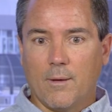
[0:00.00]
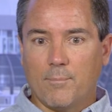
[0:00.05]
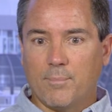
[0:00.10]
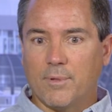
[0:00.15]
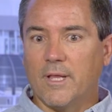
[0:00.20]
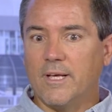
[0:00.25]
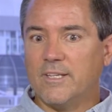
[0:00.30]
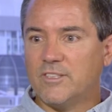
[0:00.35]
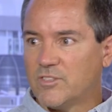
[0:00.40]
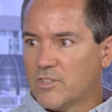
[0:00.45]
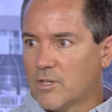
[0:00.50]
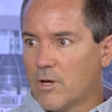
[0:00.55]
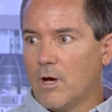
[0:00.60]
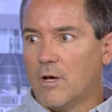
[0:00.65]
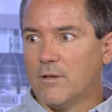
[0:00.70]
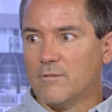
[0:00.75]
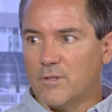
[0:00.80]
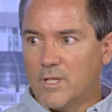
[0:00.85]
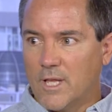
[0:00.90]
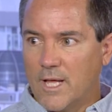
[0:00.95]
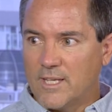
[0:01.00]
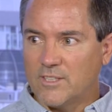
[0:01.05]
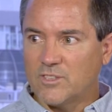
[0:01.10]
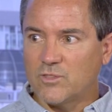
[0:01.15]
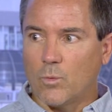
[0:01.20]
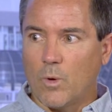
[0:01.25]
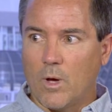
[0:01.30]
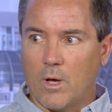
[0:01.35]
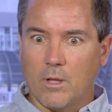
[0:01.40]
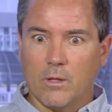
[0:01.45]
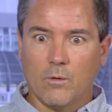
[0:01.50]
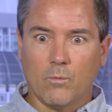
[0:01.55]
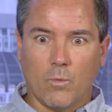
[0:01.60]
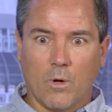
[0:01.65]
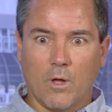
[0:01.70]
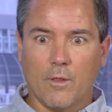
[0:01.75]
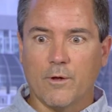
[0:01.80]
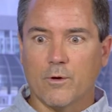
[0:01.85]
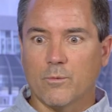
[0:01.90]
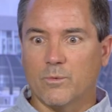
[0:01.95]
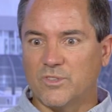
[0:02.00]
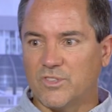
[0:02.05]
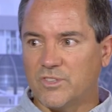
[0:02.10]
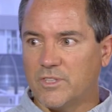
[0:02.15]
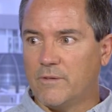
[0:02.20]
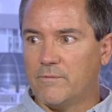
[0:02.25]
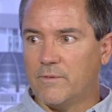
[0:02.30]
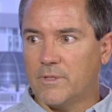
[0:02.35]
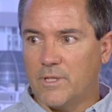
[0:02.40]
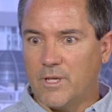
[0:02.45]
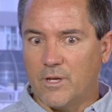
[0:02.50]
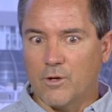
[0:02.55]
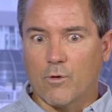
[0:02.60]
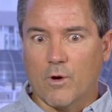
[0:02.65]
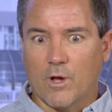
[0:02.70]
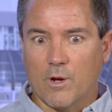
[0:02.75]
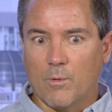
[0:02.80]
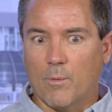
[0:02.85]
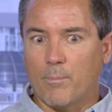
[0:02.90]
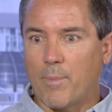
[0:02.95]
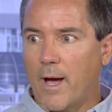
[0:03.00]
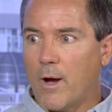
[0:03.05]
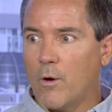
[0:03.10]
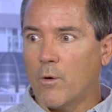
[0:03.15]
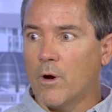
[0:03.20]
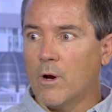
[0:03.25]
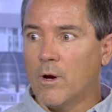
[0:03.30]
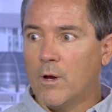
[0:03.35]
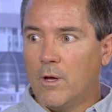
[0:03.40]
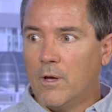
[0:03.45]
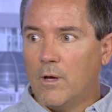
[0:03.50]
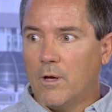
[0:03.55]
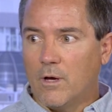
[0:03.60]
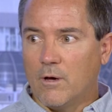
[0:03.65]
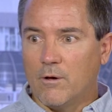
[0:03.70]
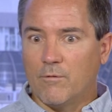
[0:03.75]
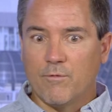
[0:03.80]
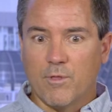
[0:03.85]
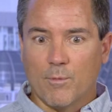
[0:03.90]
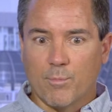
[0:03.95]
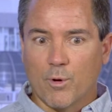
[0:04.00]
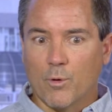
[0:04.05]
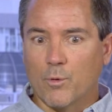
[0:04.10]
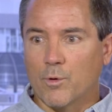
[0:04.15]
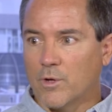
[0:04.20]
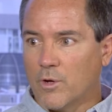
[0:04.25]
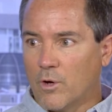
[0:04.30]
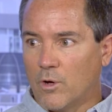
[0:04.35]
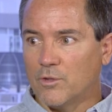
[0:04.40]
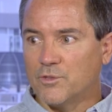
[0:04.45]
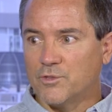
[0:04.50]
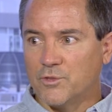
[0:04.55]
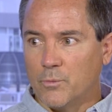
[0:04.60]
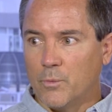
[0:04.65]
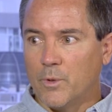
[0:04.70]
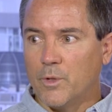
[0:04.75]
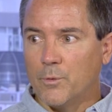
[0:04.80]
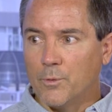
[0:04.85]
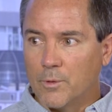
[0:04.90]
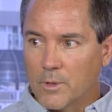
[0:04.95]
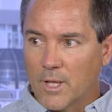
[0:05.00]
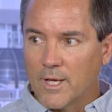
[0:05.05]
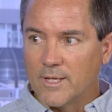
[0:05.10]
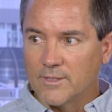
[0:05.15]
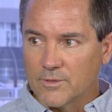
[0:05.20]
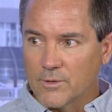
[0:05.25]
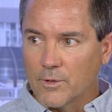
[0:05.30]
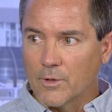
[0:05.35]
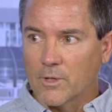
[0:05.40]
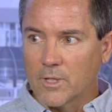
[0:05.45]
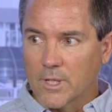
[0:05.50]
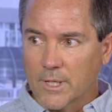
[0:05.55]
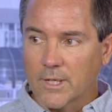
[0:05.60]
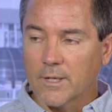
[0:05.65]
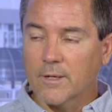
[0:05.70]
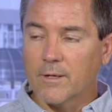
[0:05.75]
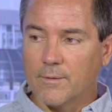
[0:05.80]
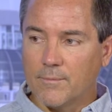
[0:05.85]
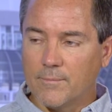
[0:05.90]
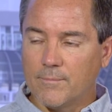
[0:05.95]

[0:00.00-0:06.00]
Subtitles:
place to convalesce while they're receiving the incredible power of the protocols that we utilize at our clinic.